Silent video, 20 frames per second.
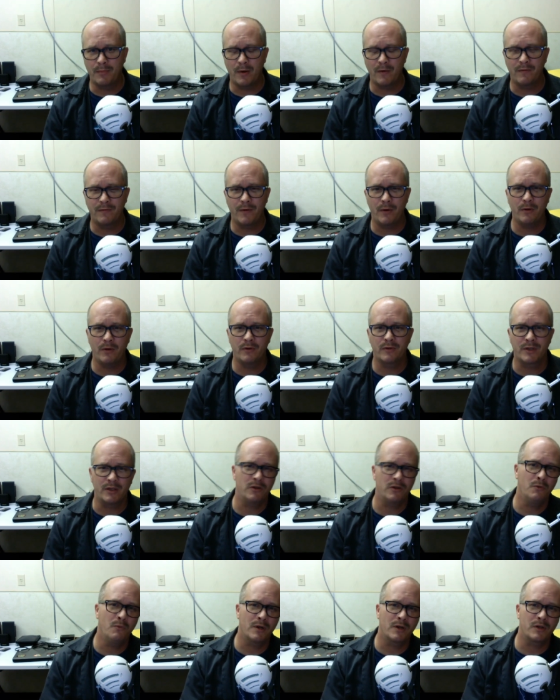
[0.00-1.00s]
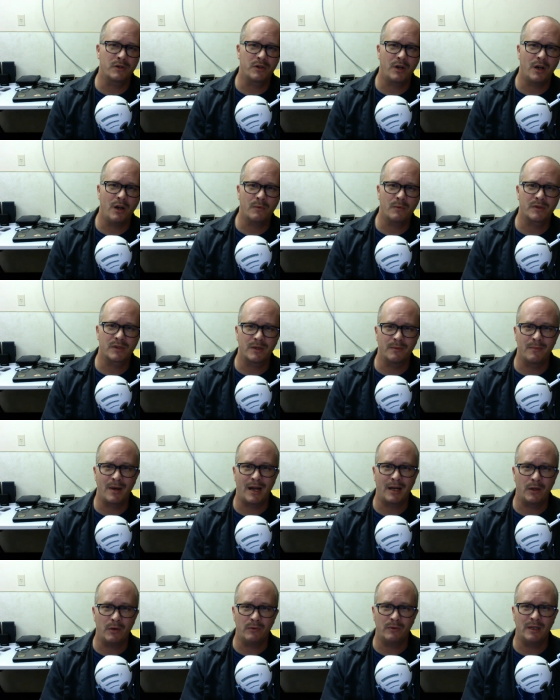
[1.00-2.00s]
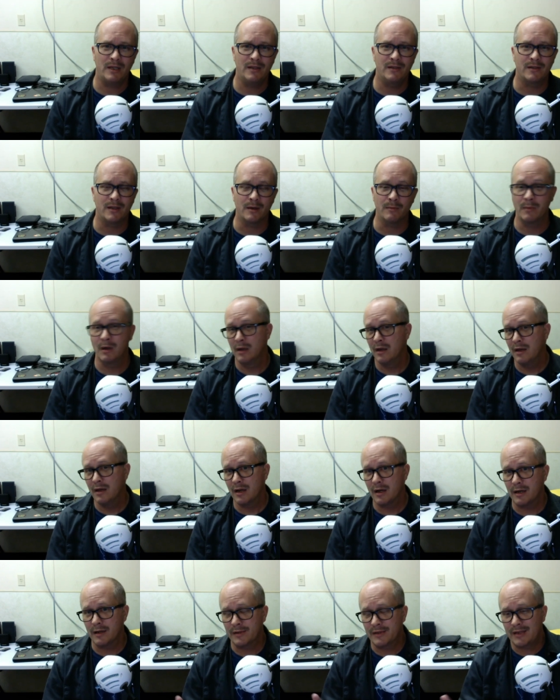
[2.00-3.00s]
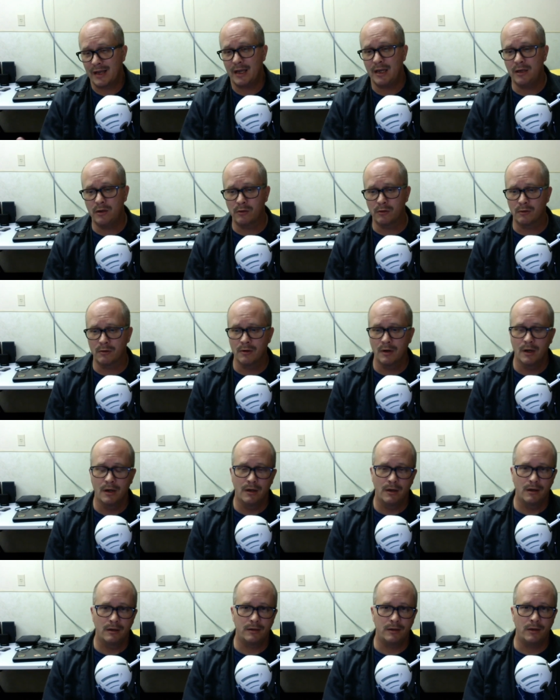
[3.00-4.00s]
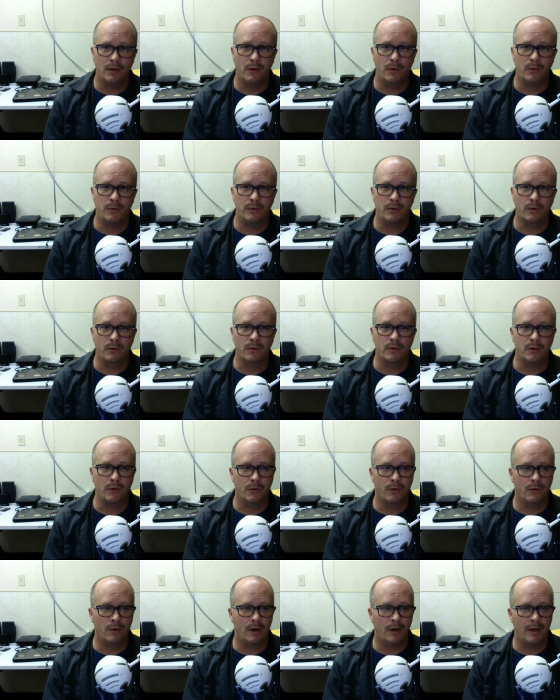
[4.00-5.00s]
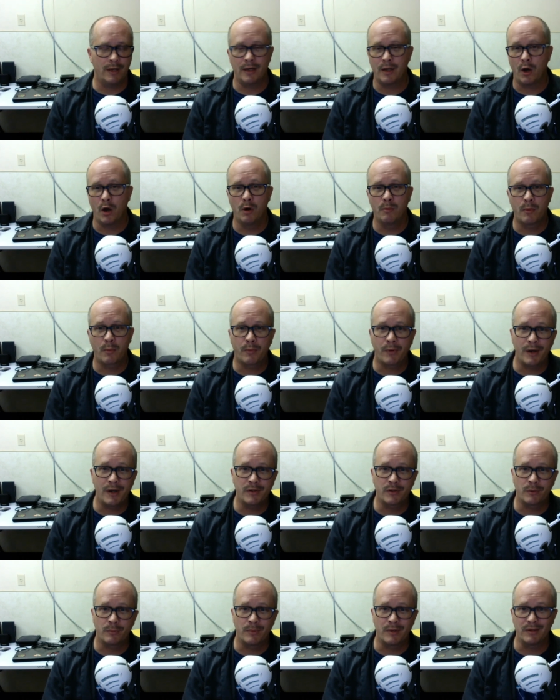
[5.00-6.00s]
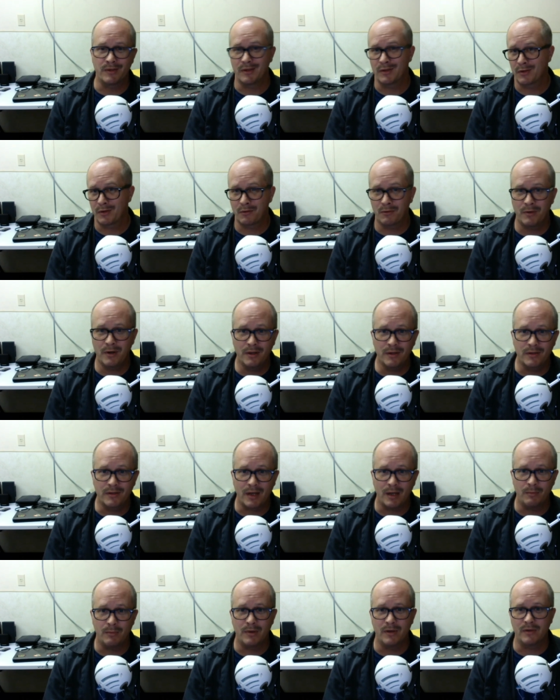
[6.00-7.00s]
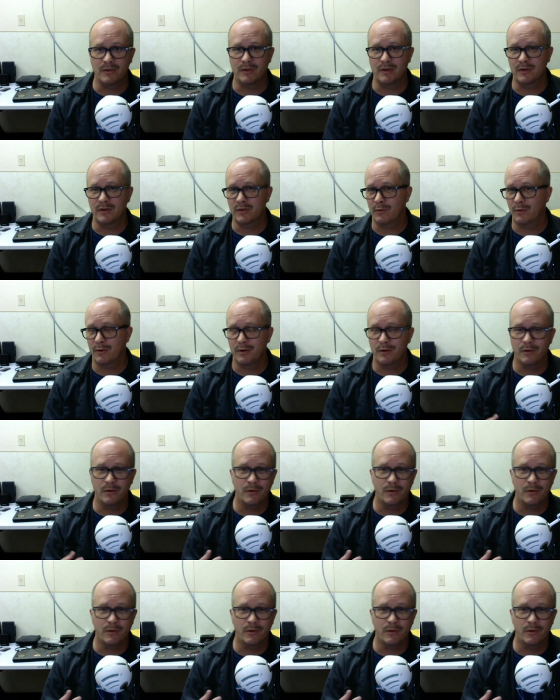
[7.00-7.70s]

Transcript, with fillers: photos that you want to share with somebody who needs them, say you're in a home appraisal business or a real estate business, or you're